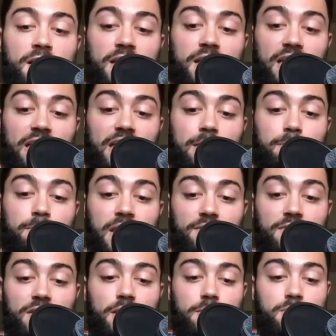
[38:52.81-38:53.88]
and keep
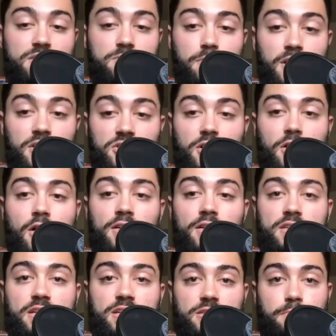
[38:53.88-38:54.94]
giving them as much
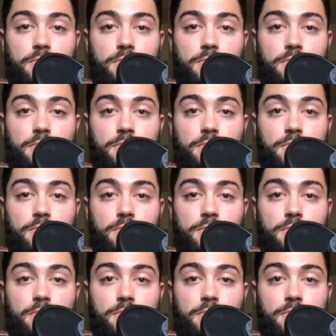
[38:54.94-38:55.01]
content as